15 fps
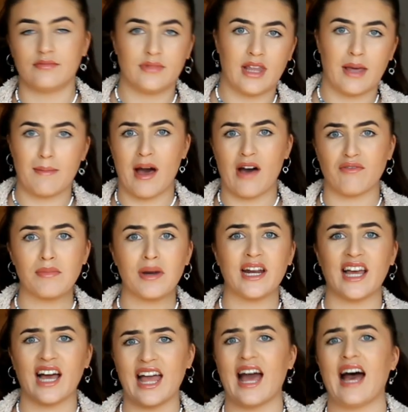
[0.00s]
the amount of
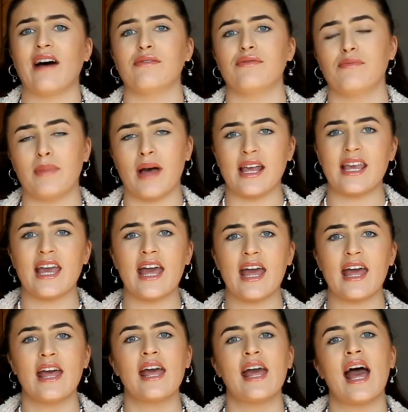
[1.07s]
money I have per year